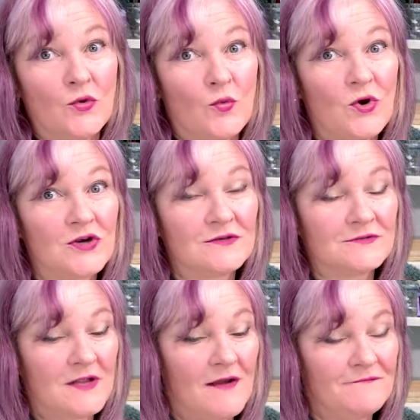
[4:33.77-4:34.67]
Word
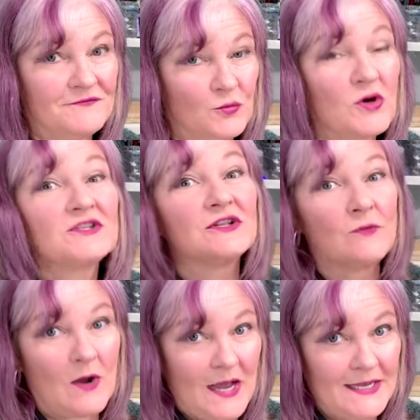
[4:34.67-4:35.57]
to the
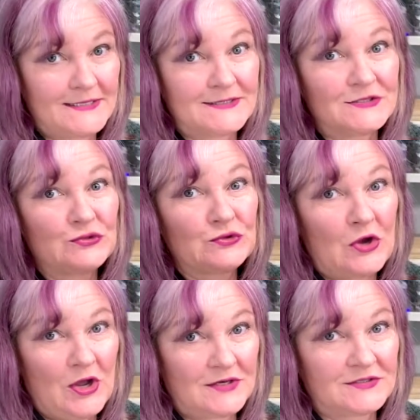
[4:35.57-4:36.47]
wise, do
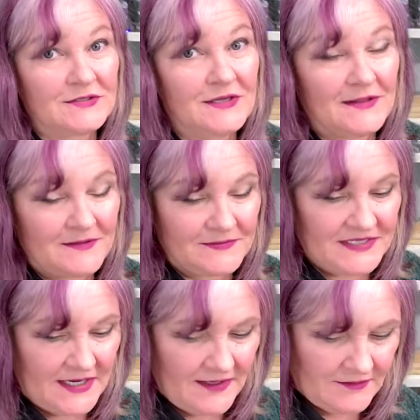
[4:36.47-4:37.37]
not get them
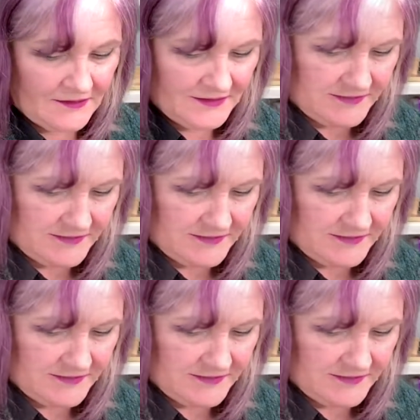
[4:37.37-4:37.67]
tangled.